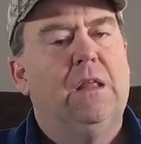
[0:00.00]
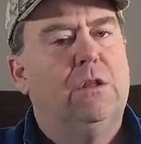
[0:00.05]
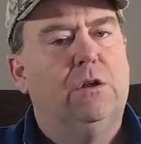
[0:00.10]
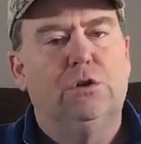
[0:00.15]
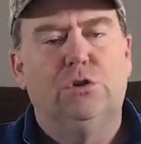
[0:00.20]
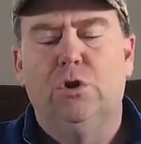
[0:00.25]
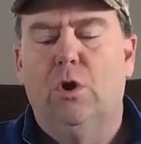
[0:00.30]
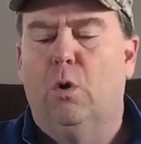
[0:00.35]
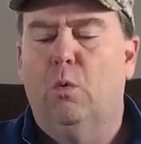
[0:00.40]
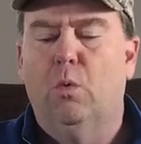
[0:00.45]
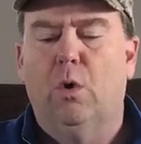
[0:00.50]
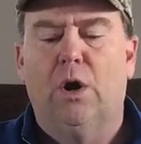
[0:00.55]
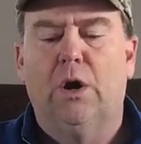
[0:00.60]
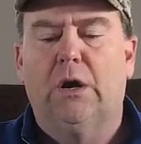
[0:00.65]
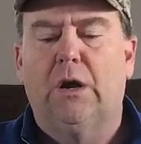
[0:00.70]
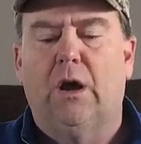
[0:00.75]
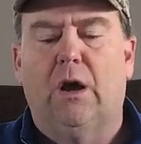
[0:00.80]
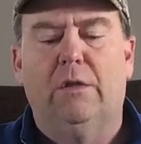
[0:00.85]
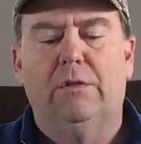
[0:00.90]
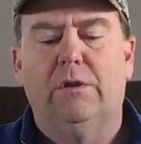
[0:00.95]
There's no
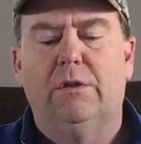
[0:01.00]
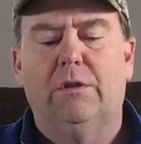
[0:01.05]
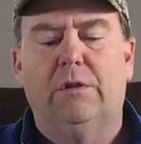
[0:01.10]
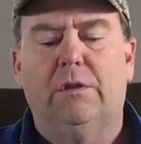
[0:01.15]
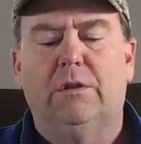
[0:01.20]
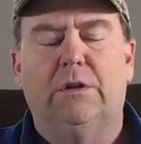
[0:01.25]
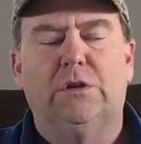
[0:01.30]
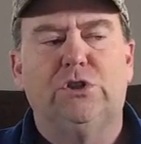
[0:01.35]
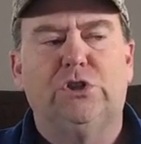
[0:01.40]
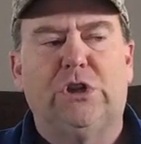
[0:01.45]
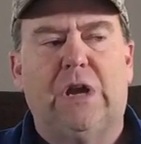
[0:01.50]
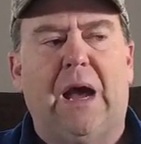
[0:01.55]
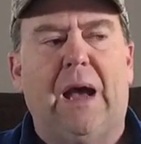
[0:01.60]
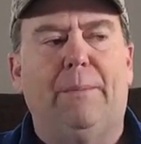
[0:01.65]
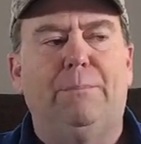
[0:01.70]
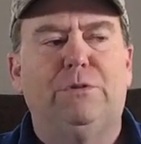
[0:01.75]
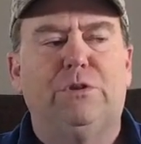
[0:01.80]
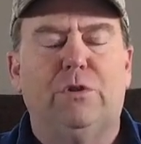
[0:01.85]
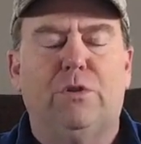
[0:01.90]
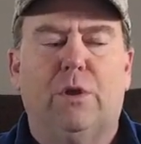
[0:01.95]
work other than their
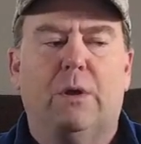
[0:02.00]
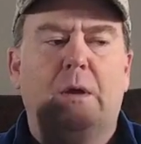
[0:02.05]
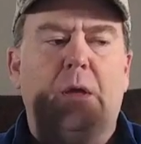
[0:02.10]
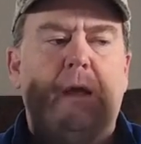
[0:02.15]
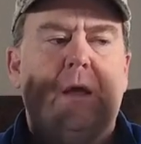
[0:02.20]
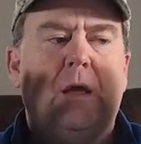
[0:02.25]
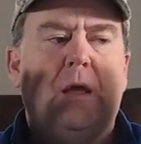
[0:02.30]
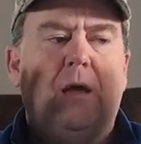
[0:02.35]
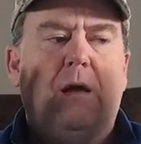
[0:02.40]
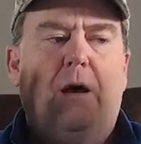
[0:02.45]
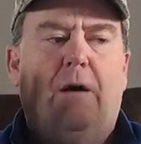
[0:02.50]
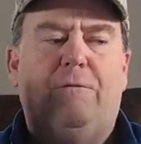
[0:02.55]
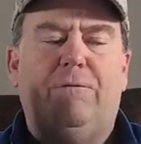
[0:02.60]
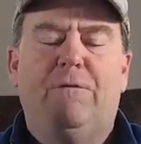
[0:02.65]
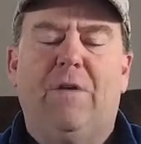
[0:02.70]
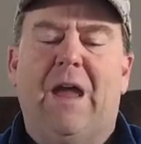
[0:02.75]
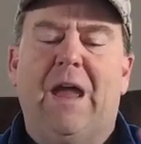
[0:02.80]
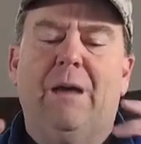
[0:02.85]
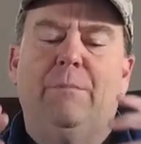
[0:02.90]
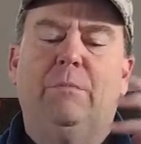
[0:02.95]
shops So the a
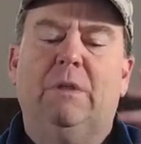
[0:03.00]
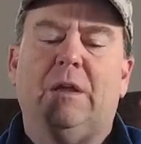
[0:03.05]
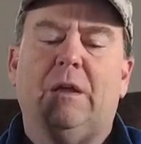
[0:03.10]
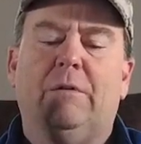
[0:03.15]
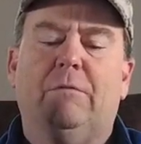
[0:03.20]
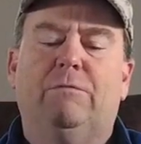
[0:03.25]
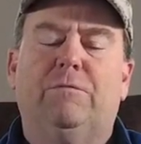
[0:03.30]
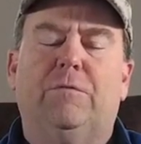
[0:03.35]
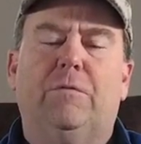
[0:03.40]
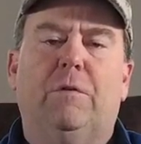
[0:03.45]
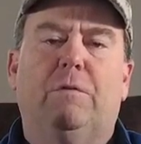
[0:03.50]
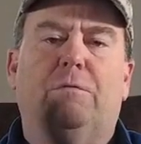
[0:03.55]
family of,